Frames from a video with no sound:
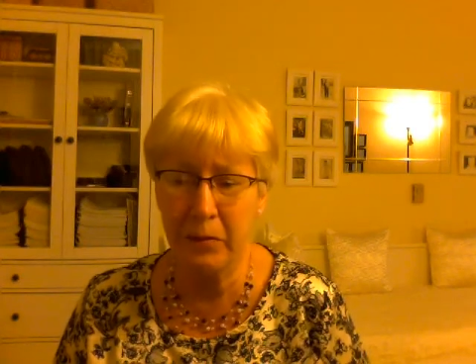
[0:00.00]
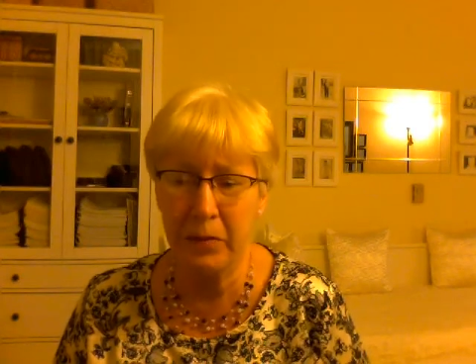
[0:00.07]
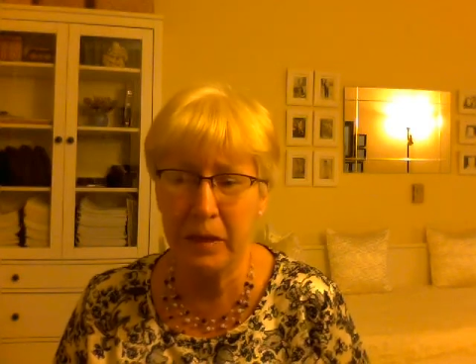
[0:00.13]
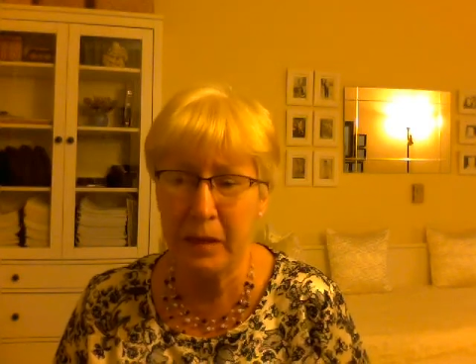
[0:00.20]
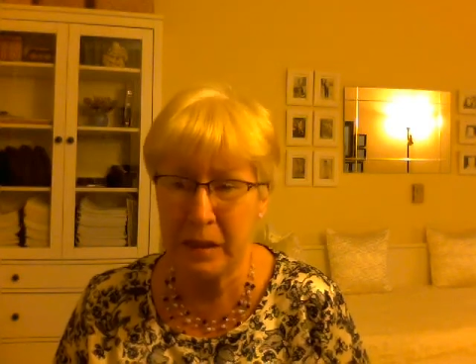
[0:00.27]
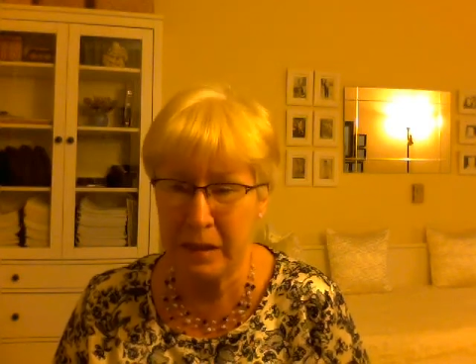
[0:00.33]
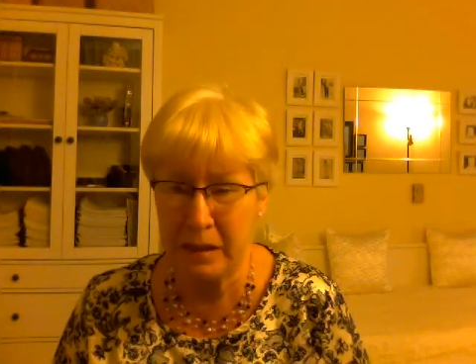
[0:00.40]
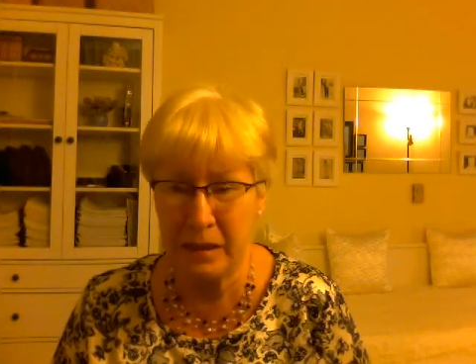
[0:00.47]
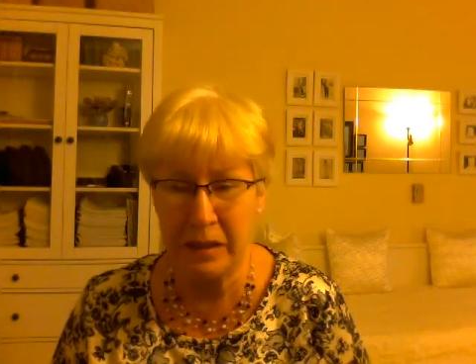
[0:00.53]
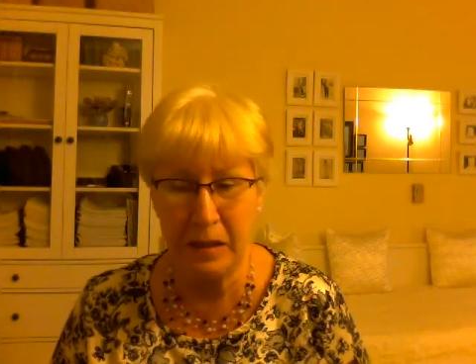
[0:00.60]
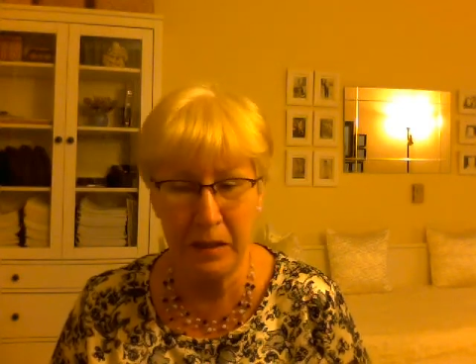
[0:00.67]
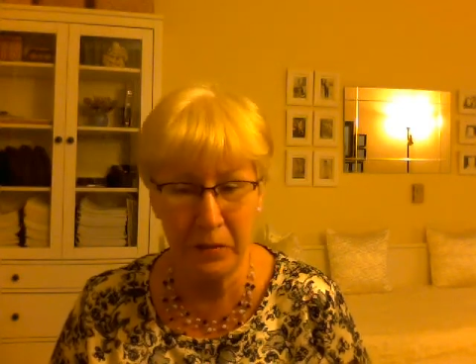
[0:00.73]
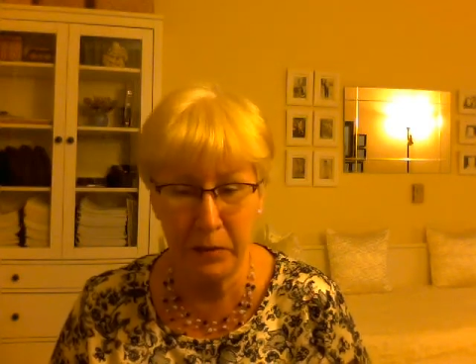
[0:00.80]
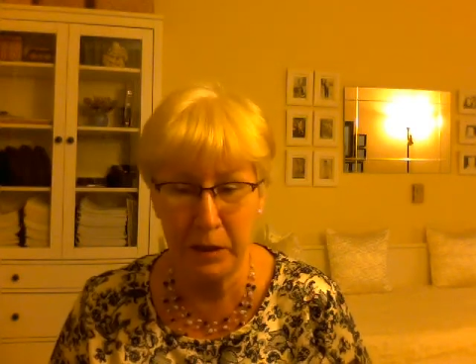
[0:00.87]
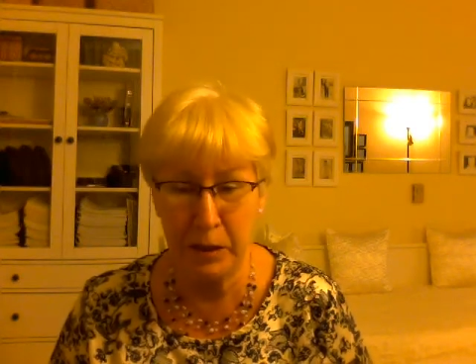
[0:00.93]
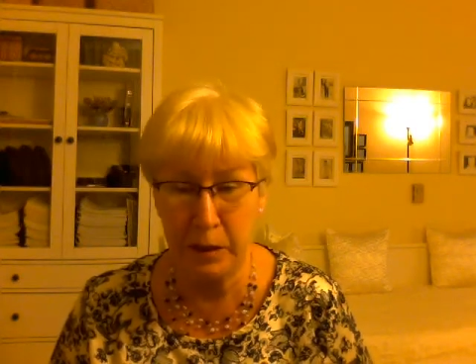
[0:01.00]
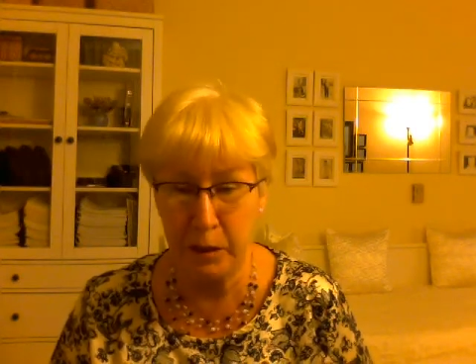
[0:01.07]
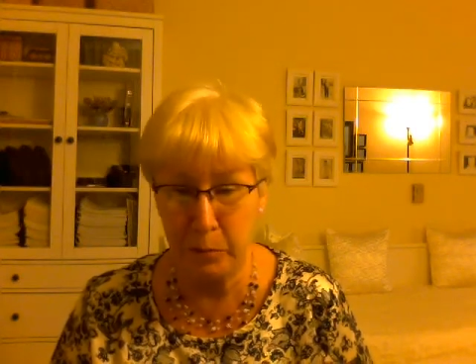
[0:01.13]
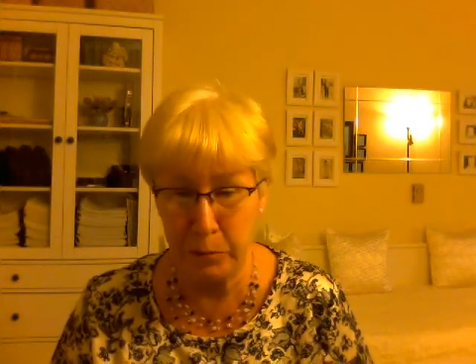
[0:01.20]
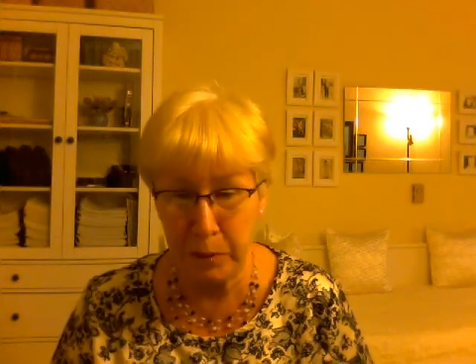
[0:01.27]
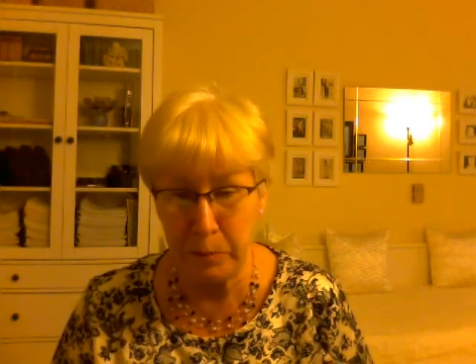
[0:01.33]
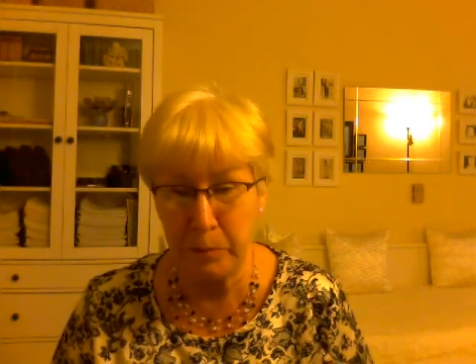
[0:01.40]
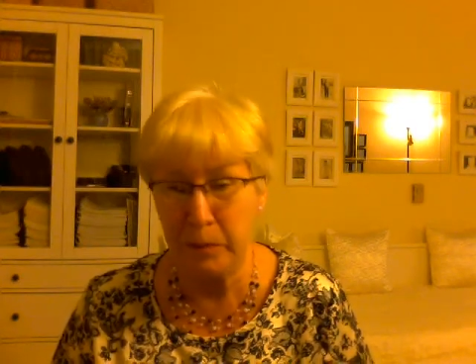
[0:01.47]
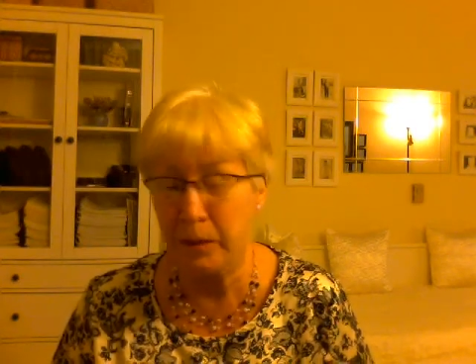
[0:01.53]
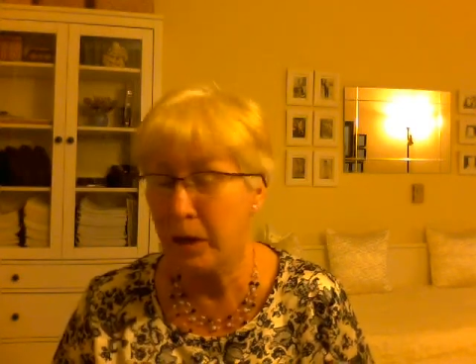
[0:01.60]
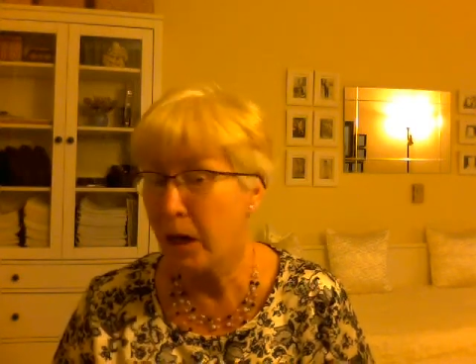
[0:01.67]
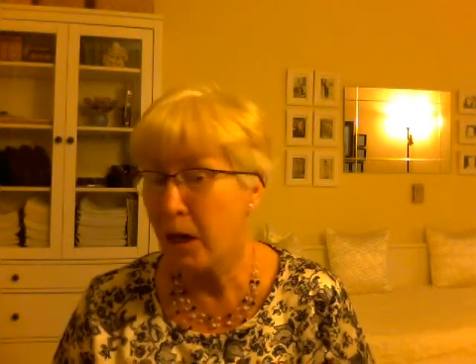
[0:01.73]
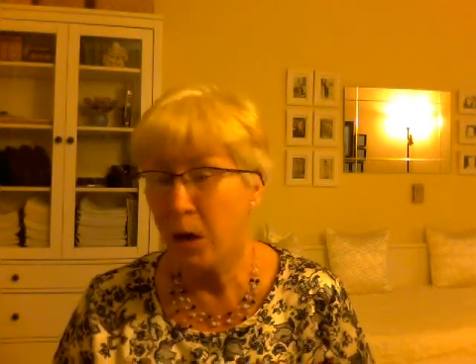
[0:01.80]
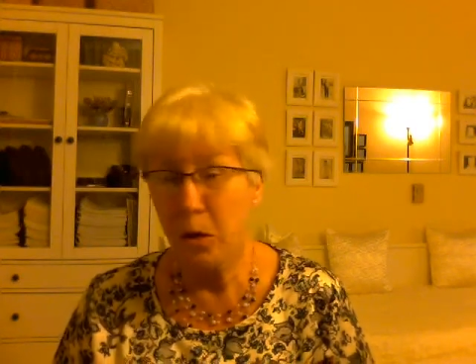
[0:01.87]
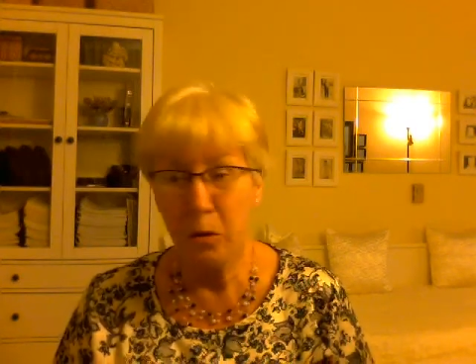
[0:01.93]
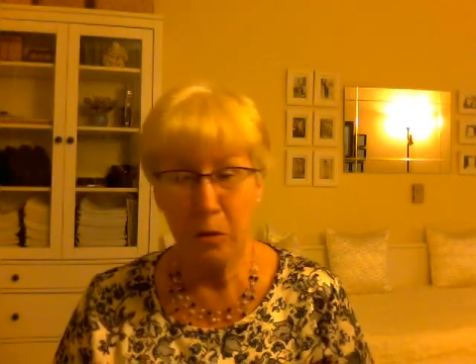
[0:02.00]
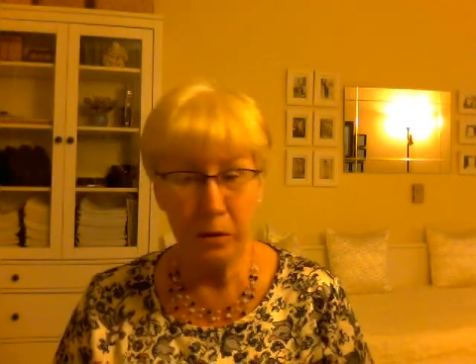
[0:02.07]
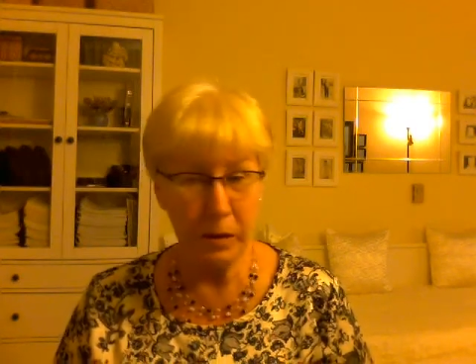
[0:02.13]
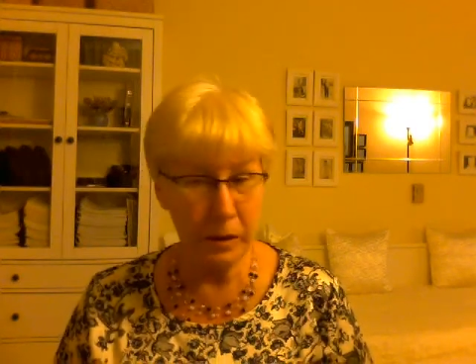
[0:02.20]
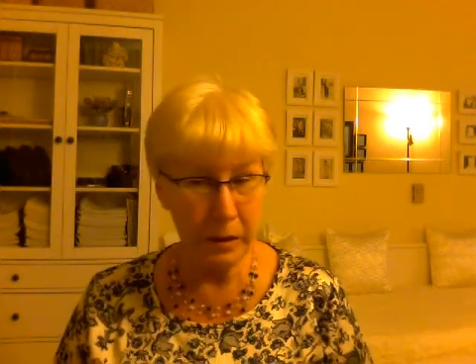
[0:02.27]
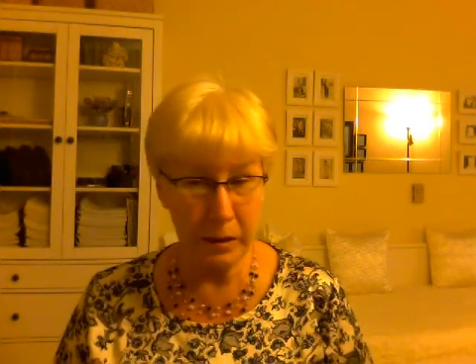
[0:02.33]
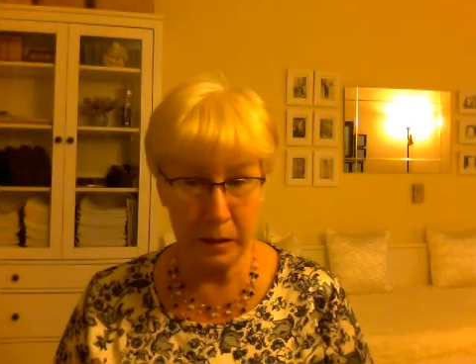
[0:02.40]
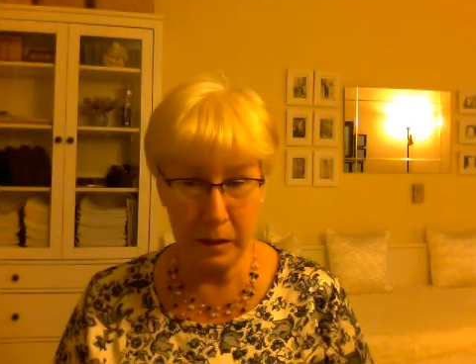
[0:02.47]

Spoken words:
innocent civilian people, all these